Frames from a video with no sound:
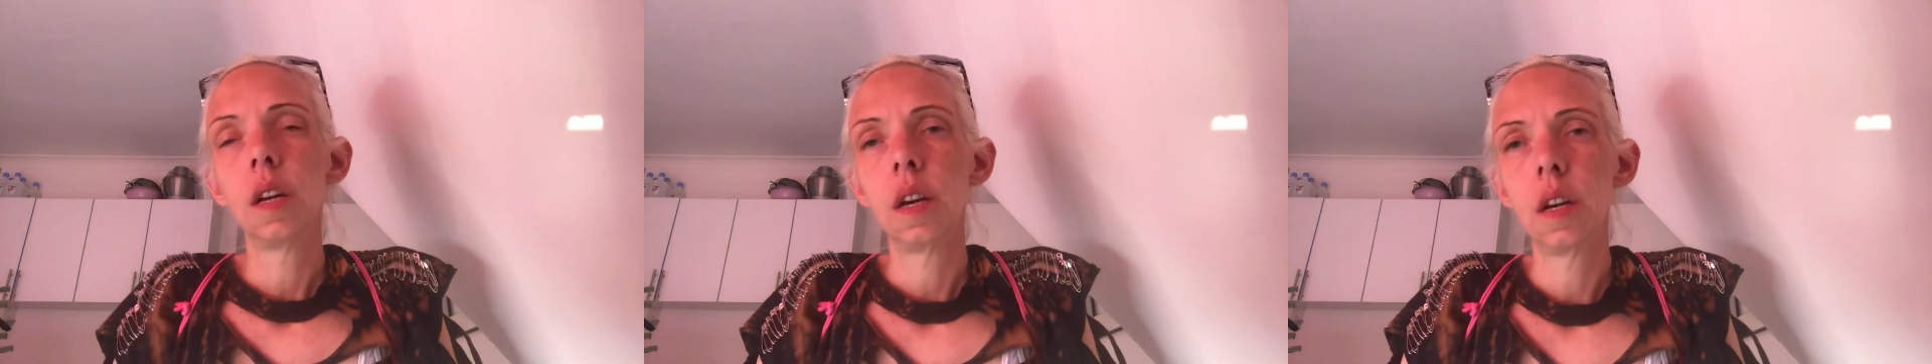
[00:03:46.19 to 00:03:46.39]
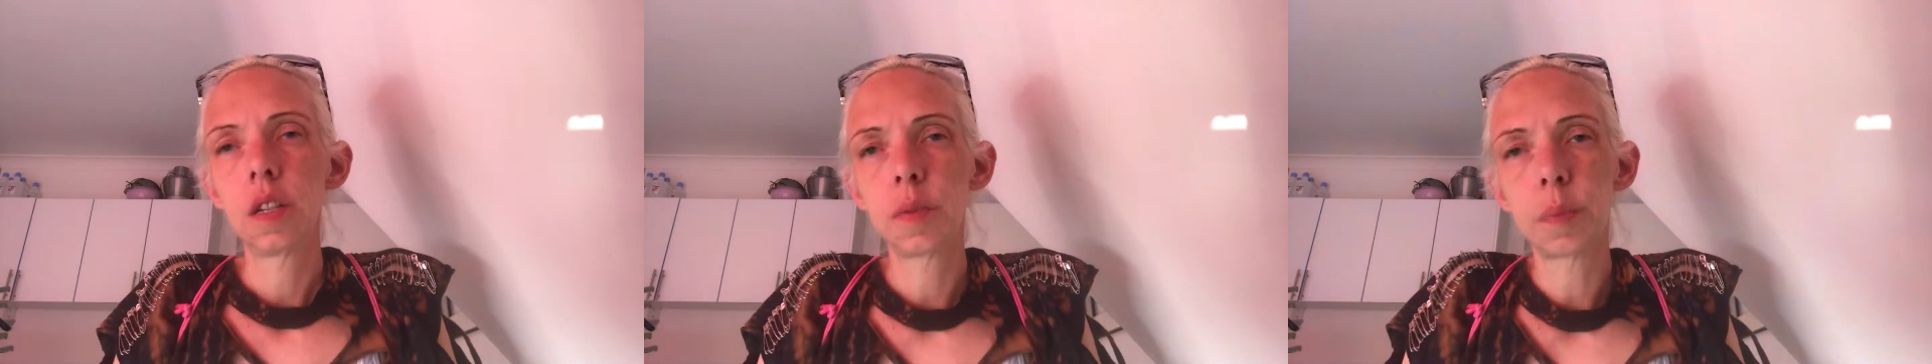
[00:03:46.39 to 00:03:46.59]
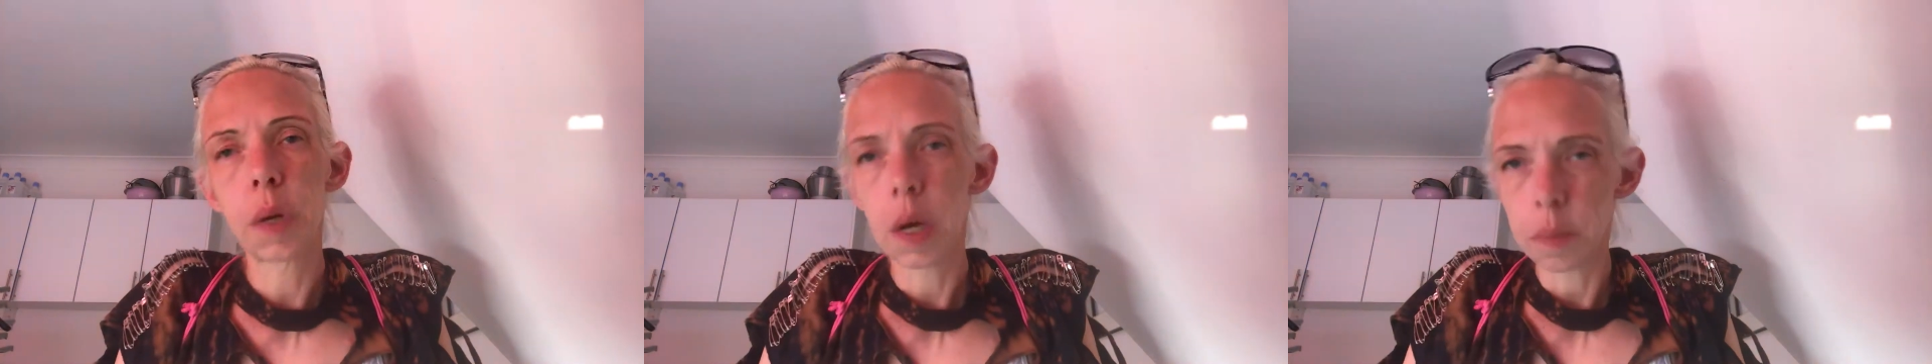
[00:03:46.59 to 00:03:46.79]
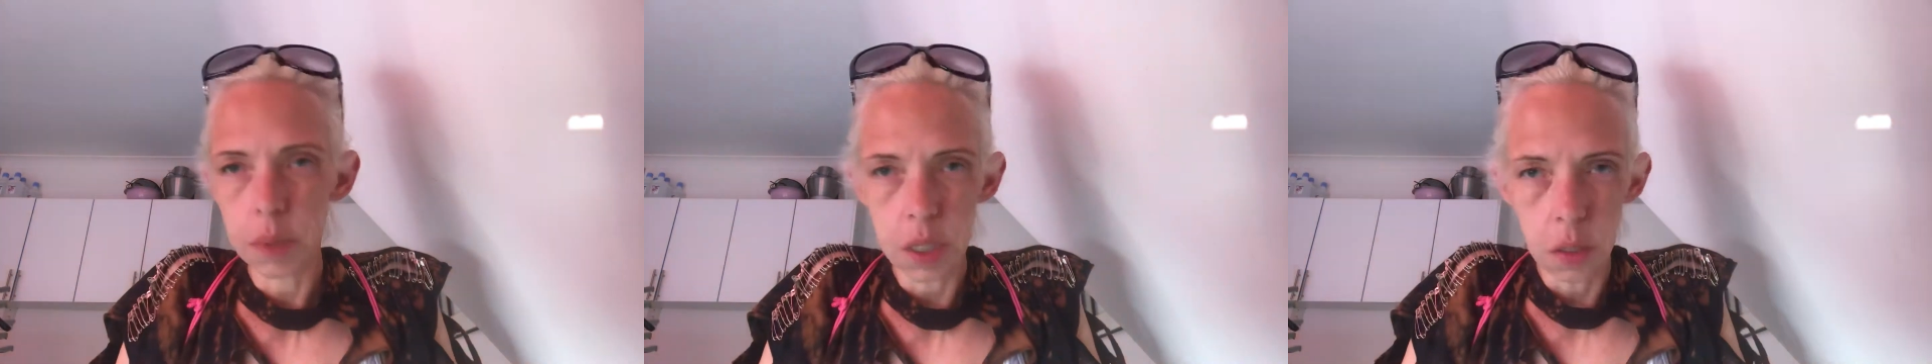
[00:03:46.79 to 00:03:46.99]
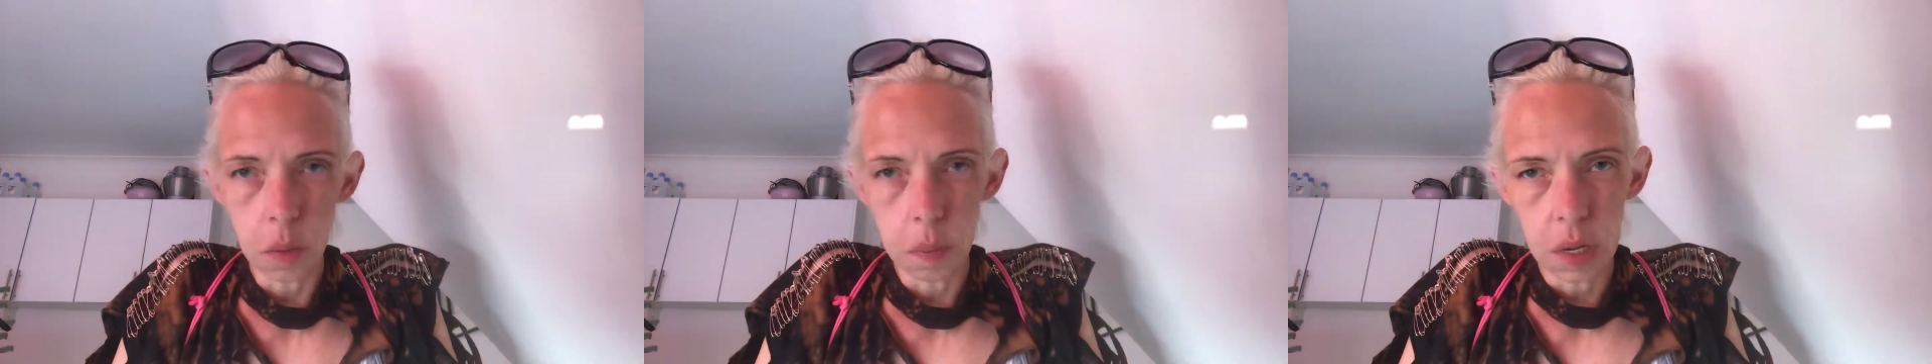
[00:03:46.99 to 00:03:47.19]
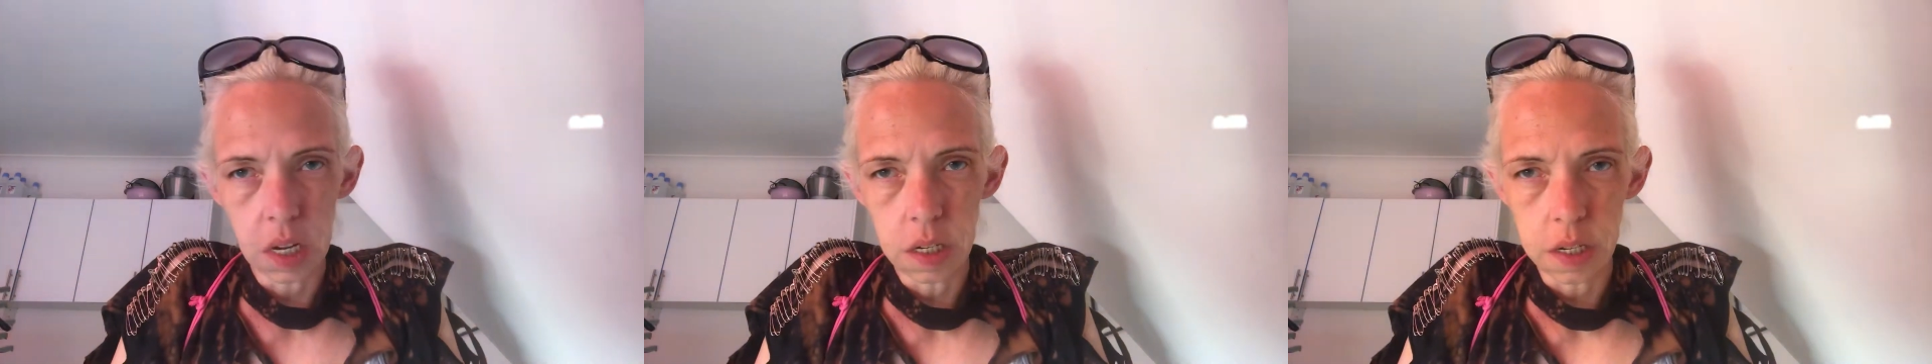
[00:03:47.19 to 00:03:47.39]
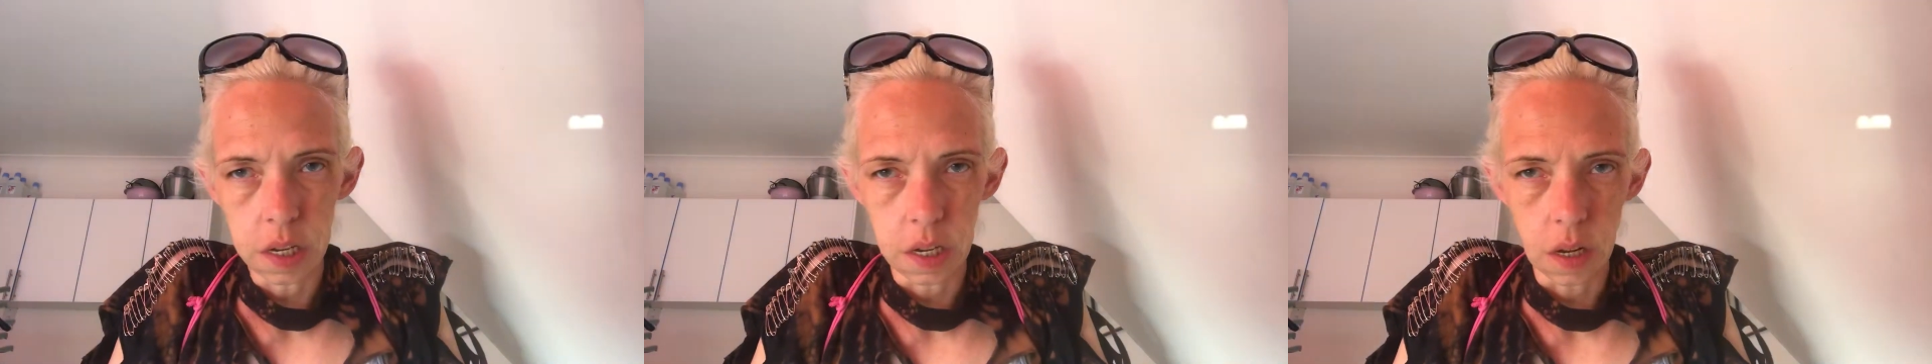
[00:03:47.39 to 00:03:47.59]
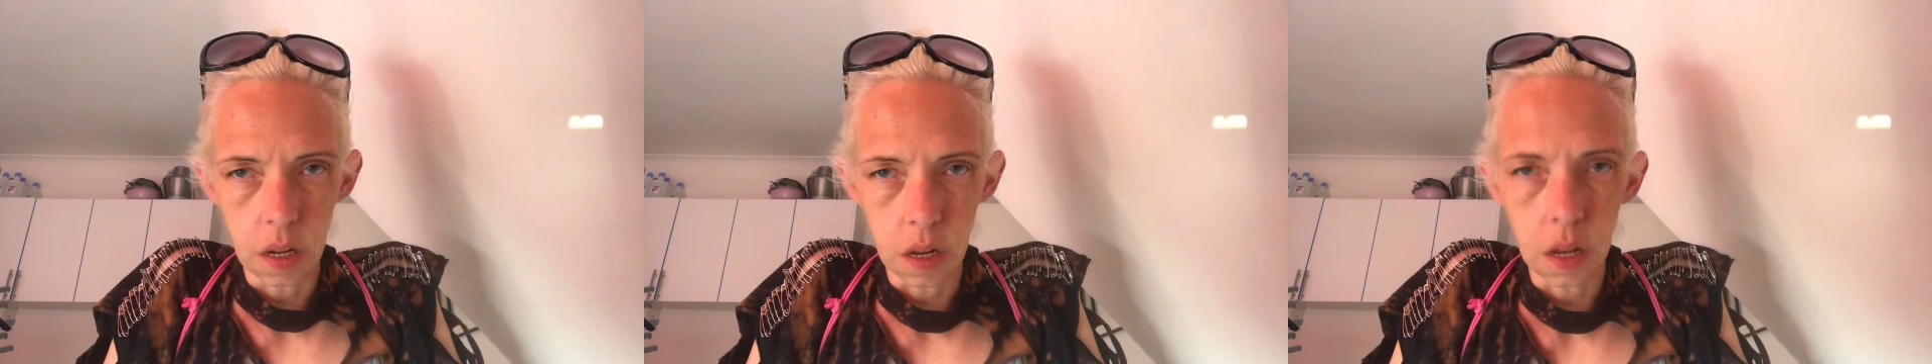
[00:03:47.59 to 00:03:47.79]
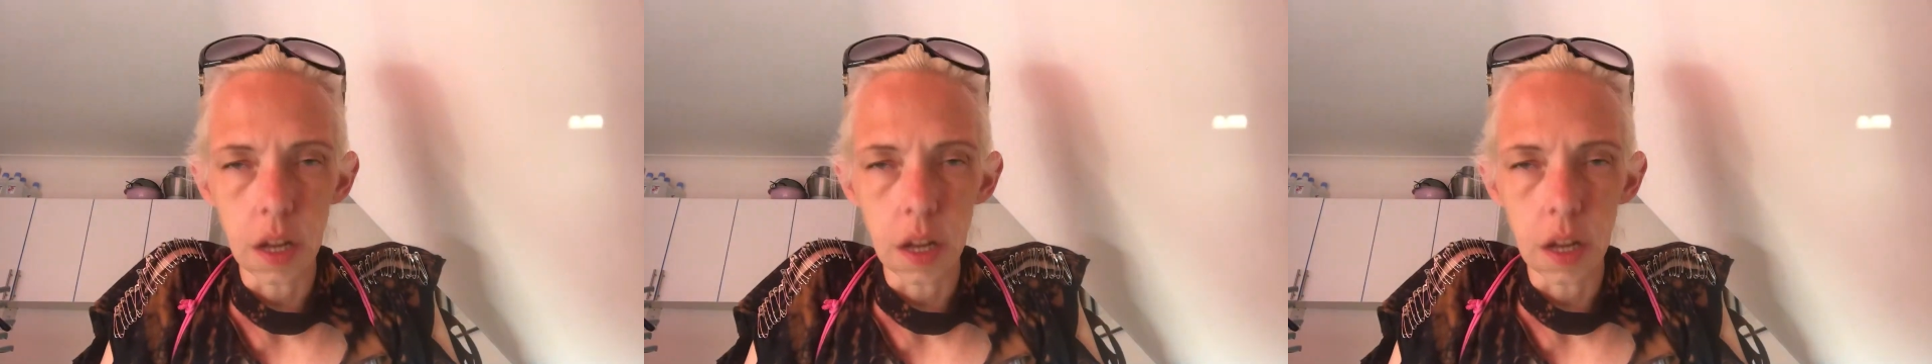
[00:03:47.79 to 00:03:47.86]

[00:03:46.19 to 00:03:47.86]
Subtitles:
It's probably no big deal